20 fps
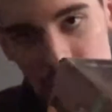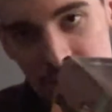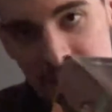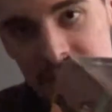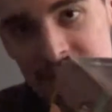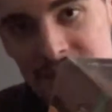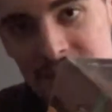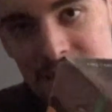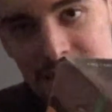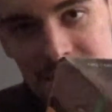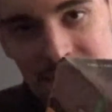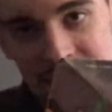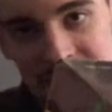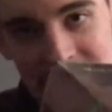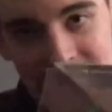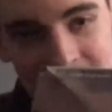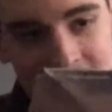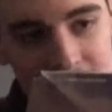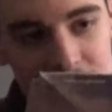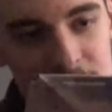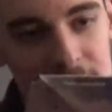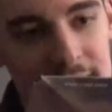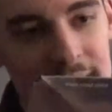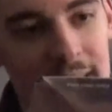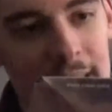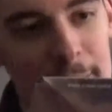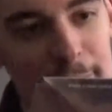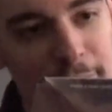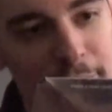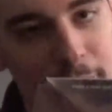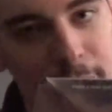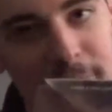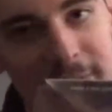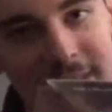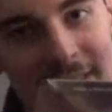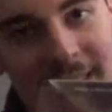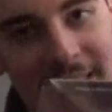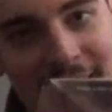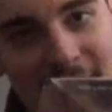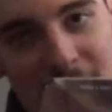this thing actually came from. This
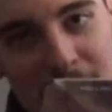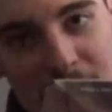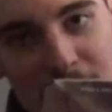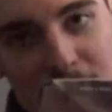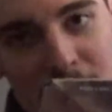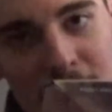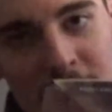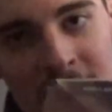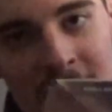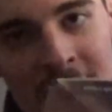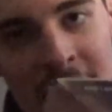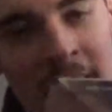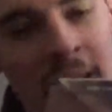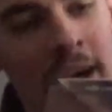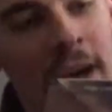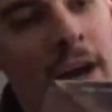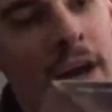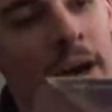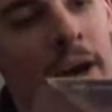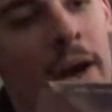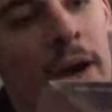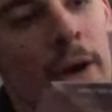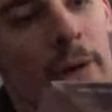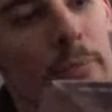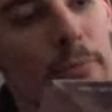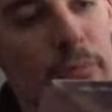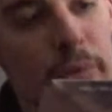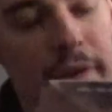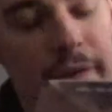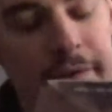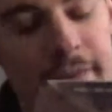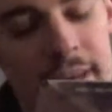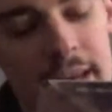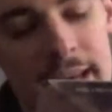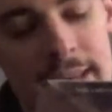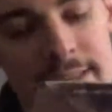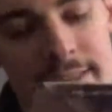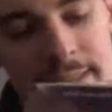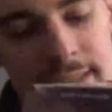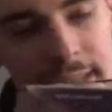is like a little
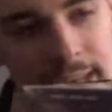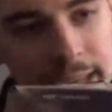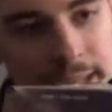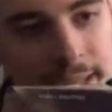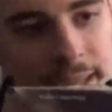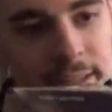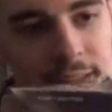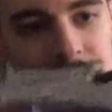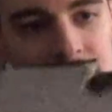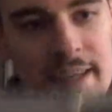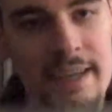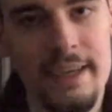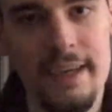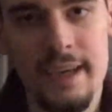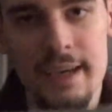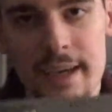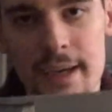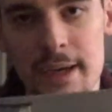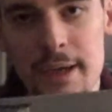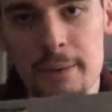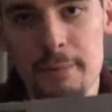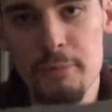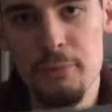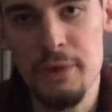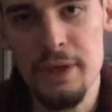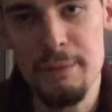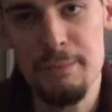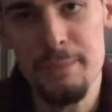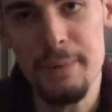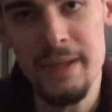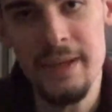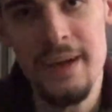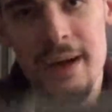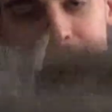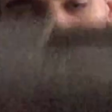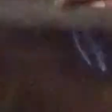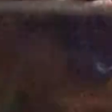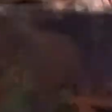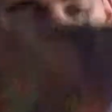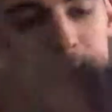briefcase thing that's like pretty beat
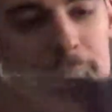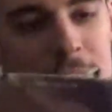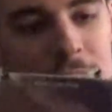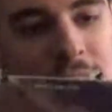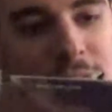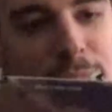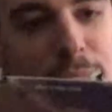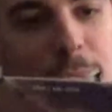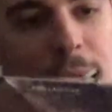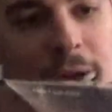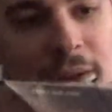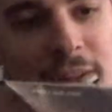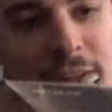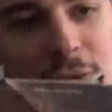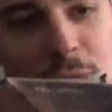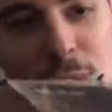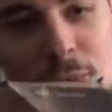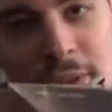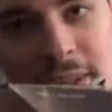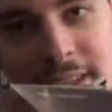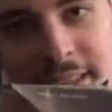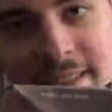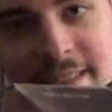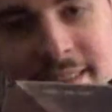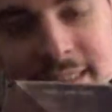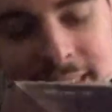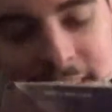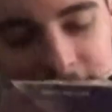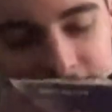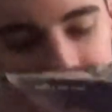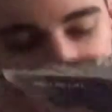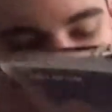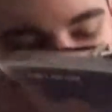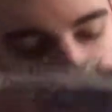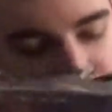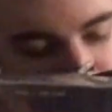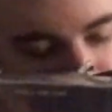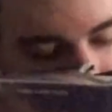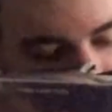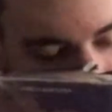up, but it's barely holding this thing
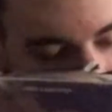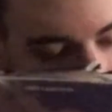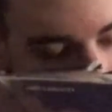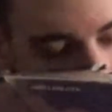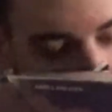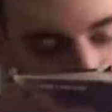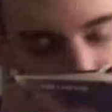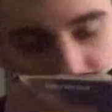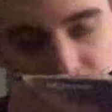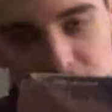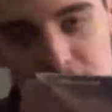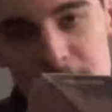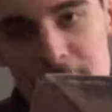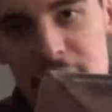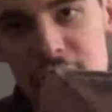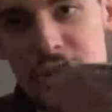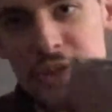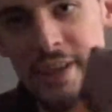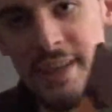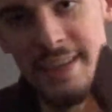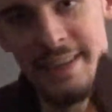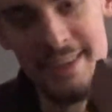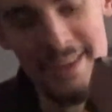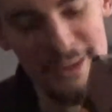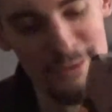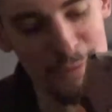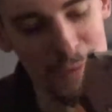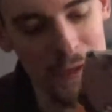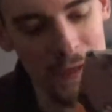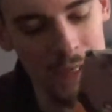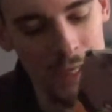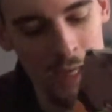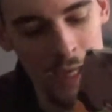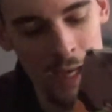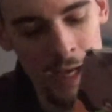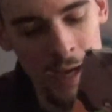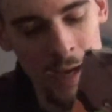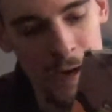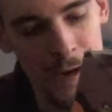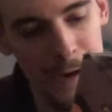together. There's so much shit in here, but
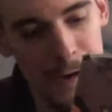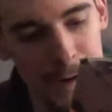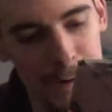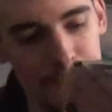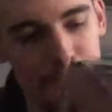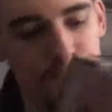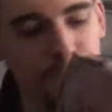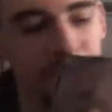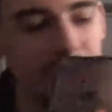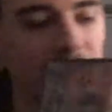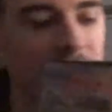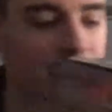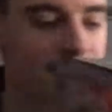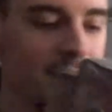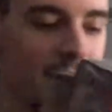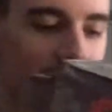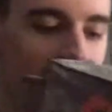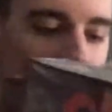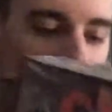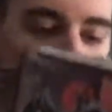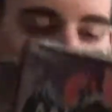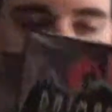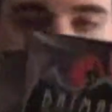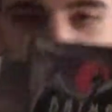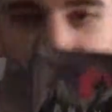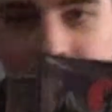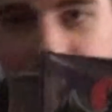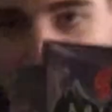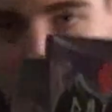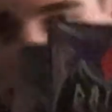it's got all kinds of